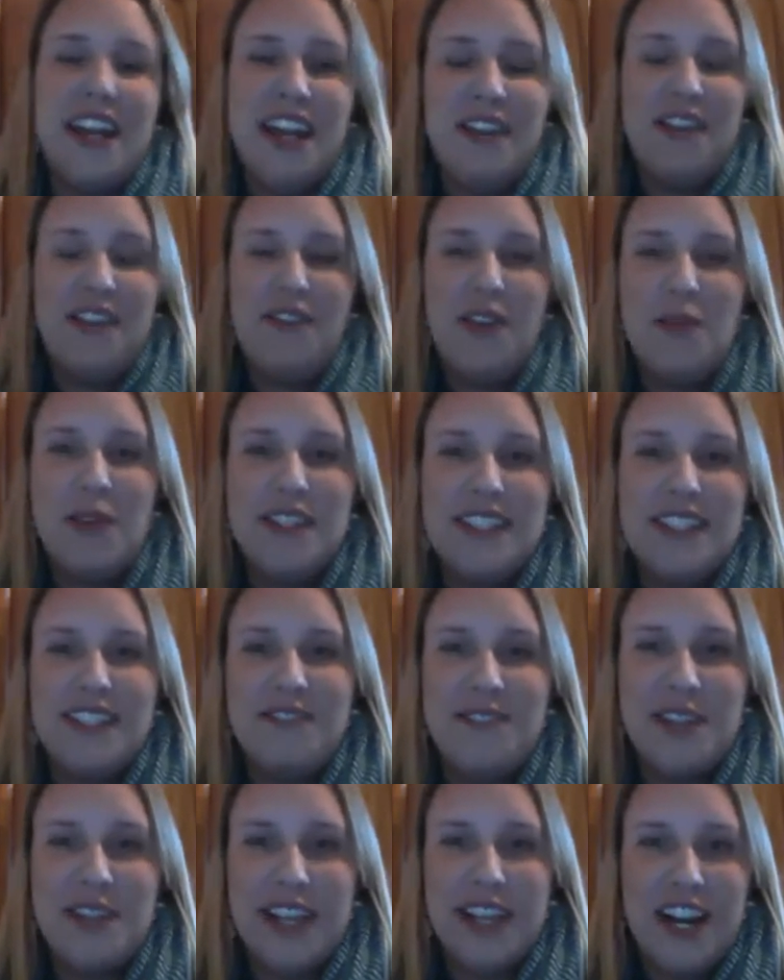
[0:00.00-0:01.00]
And if it
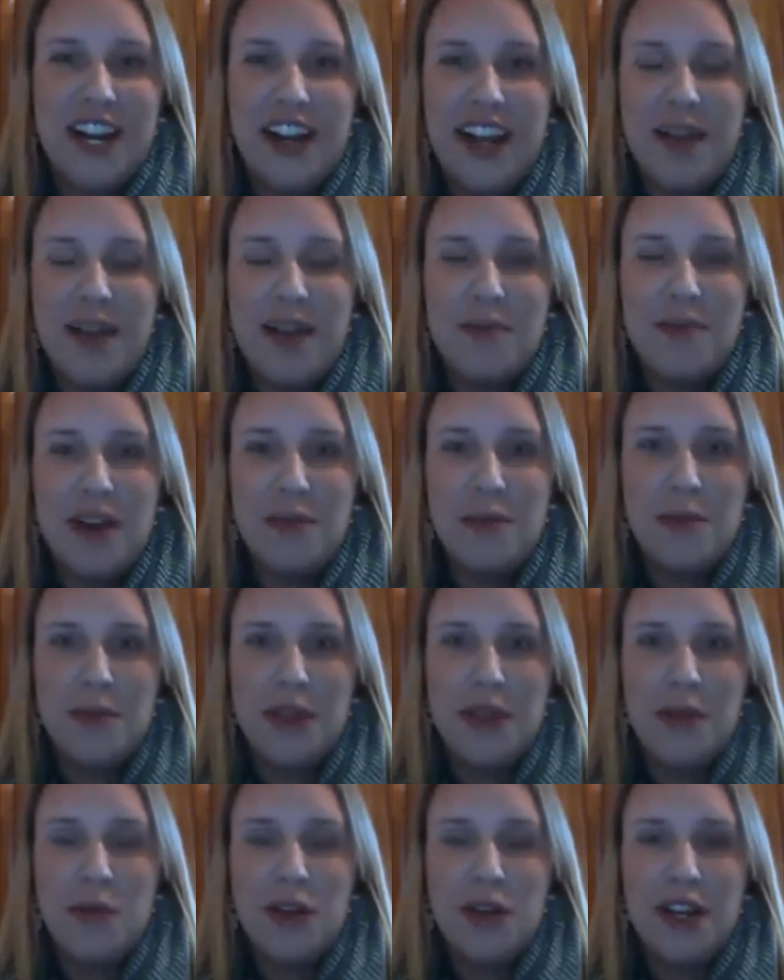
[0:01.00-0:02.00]
wasn't for Carrie, I
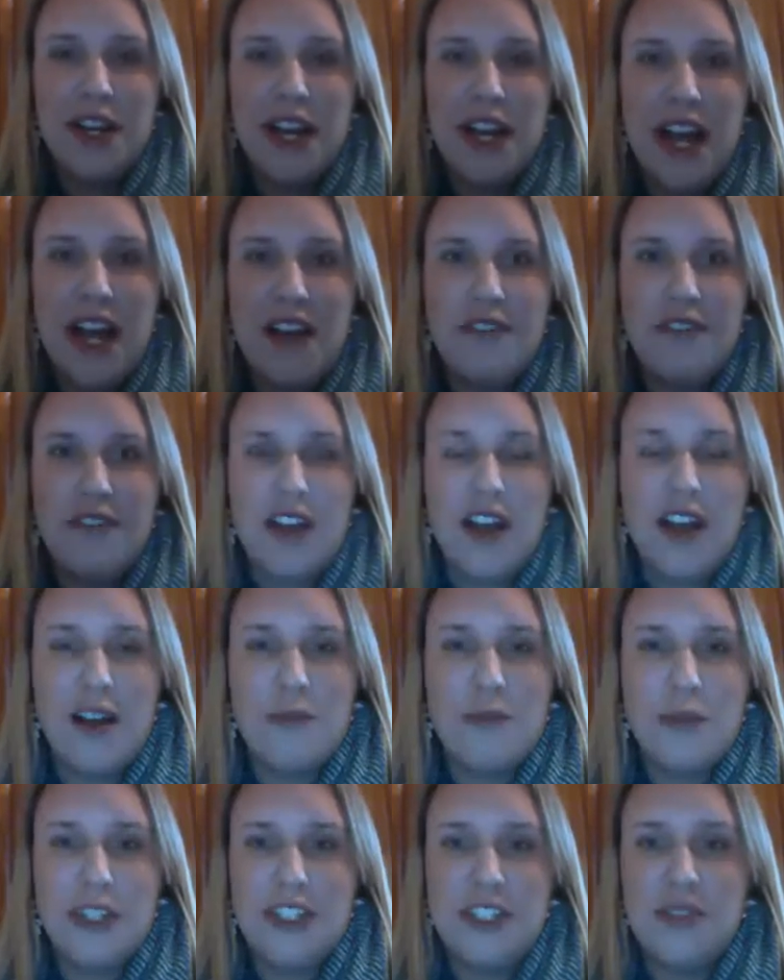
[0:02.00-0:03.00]
probably wouldn't have,
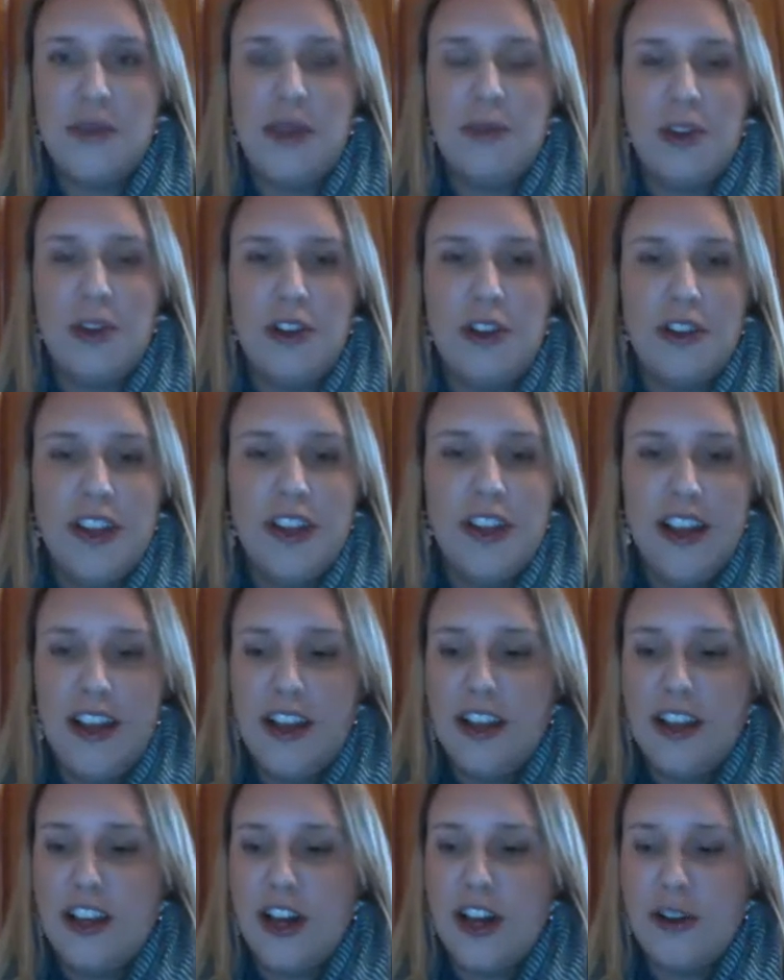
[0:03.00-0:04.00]
which we will
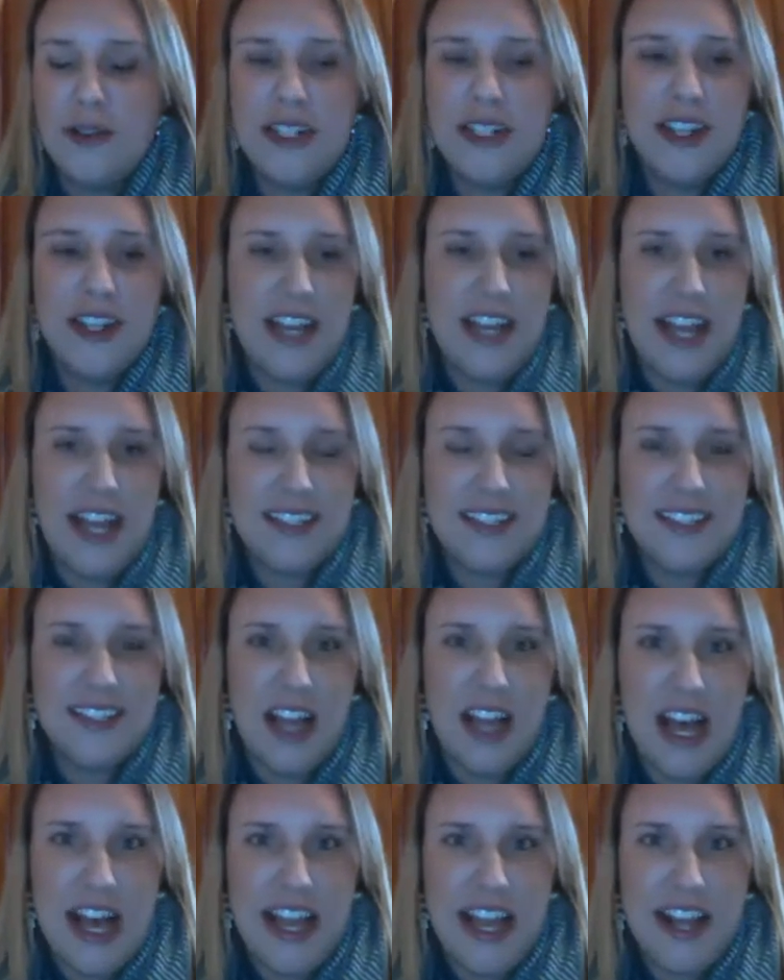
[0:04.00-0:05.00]
go to the next
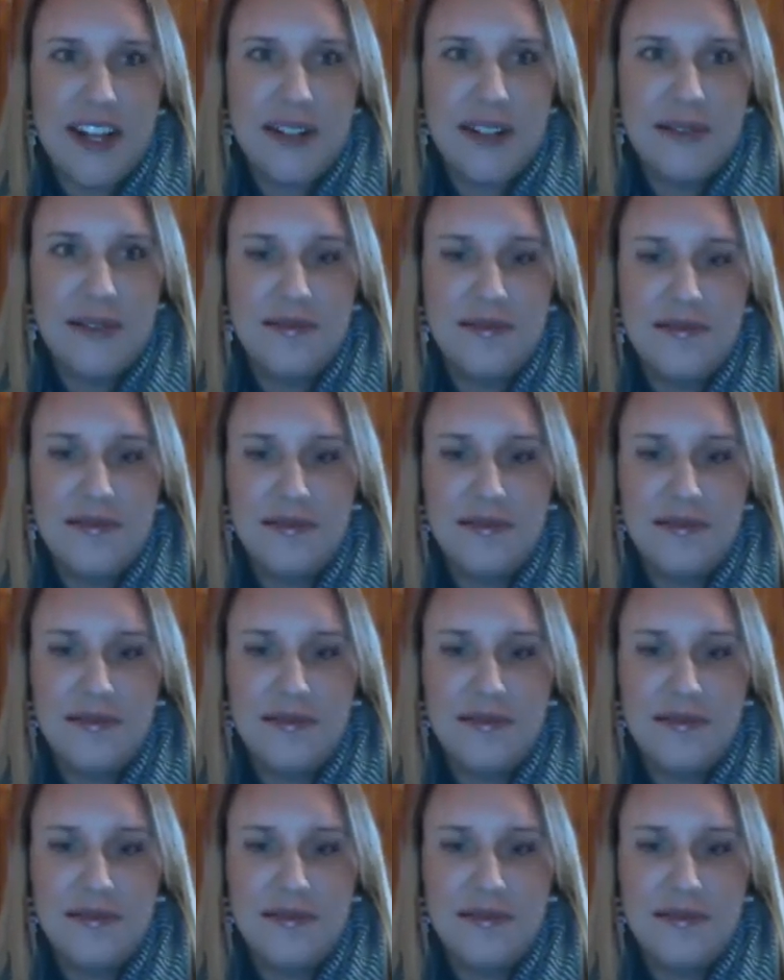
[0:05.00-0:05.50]
slide.